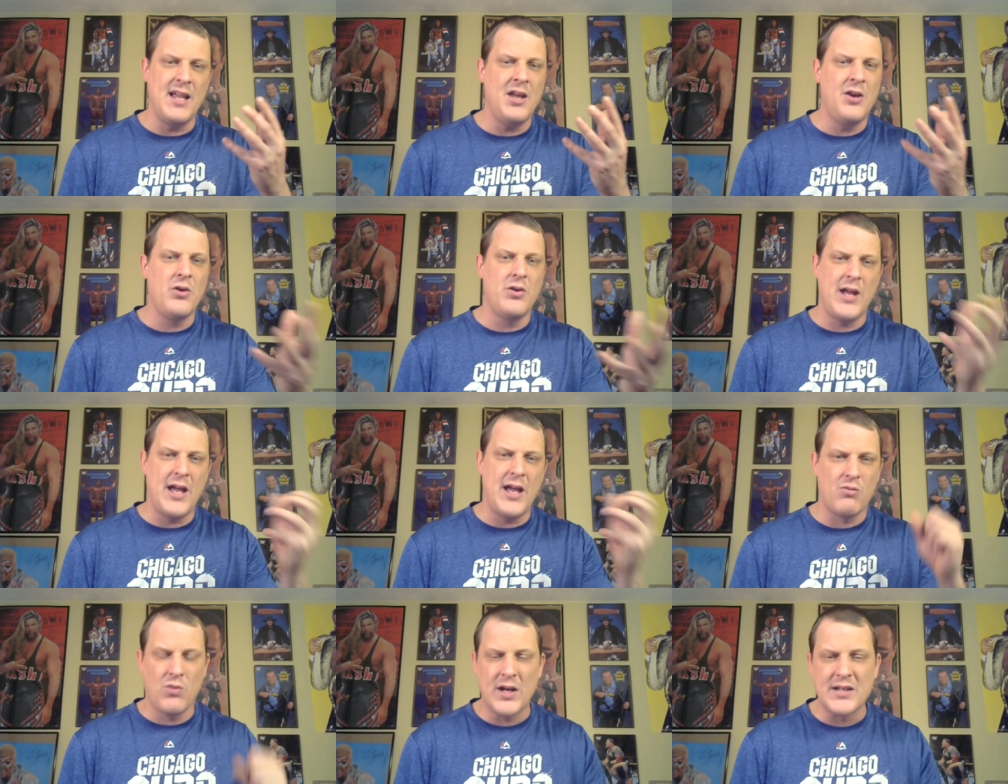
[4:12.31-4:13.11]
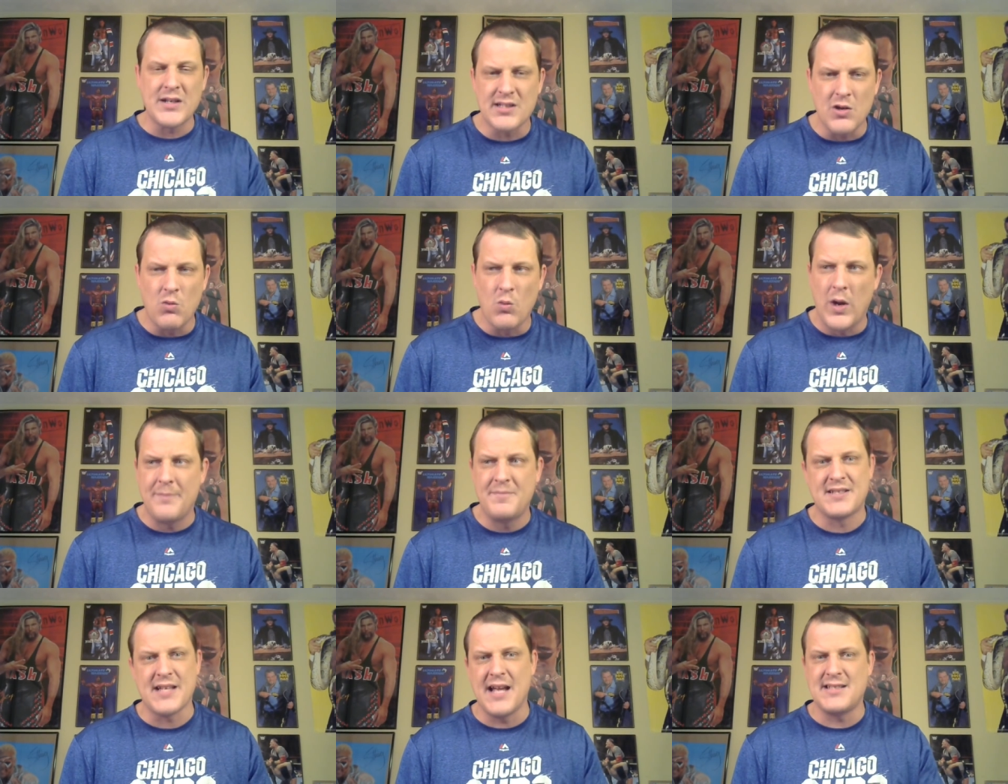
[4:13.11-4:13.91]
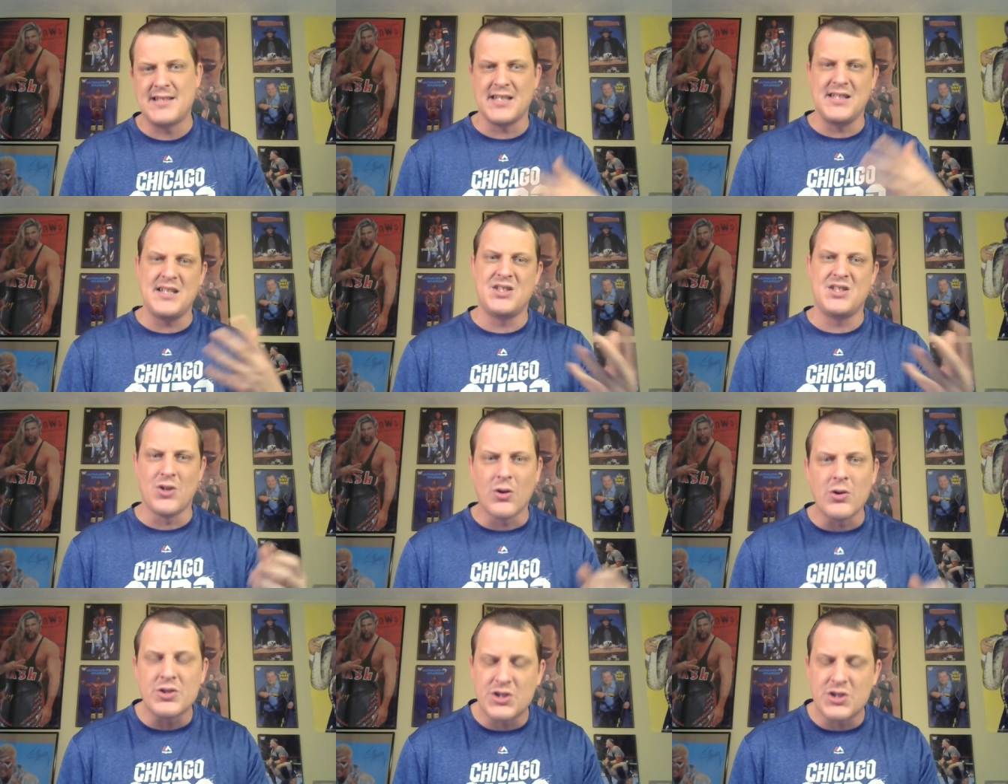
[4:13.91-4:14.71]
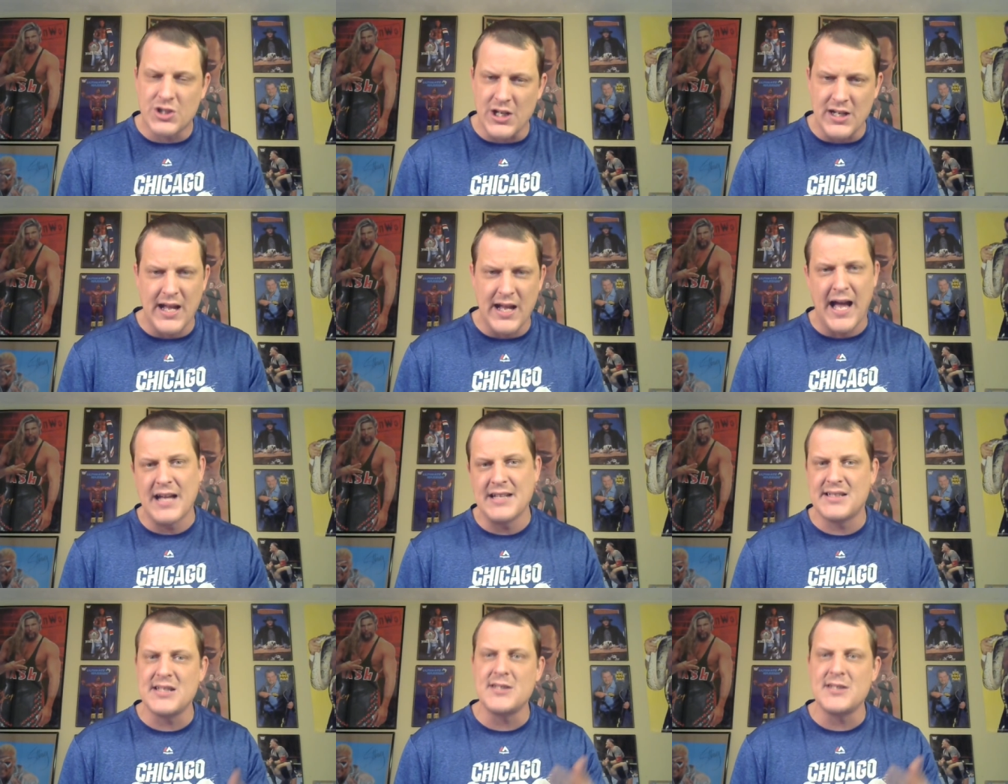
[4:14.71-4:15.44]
internet wrestling websites and these dirt sheet guys,